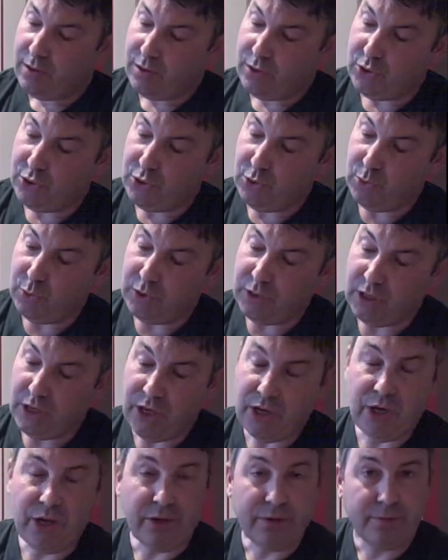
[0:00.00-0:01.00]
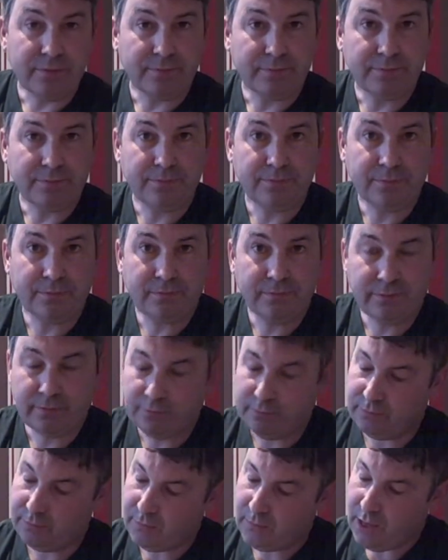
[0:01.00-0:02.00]
that you would learn
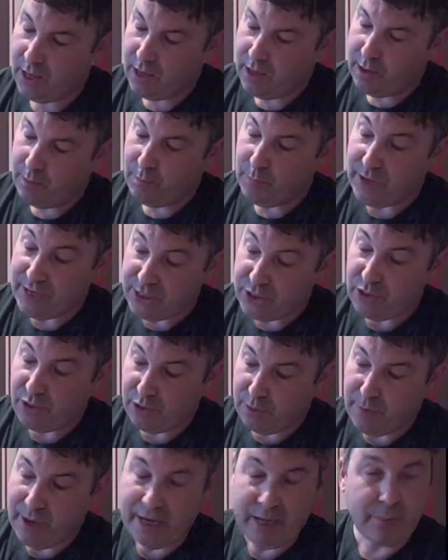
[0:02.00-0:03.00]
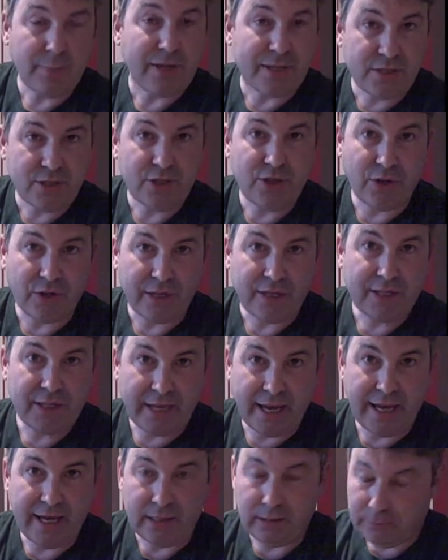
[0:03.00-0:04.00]
based on the minor pentatonic
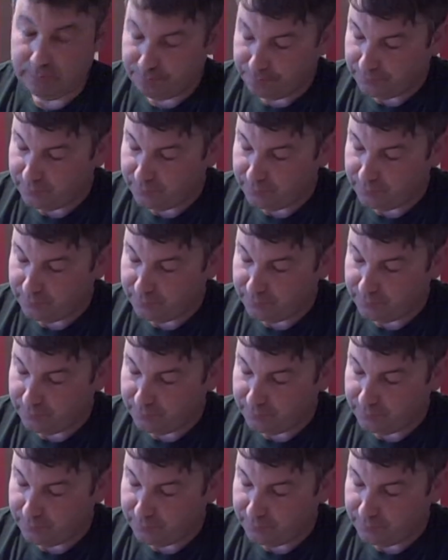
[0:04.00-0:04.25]
scale,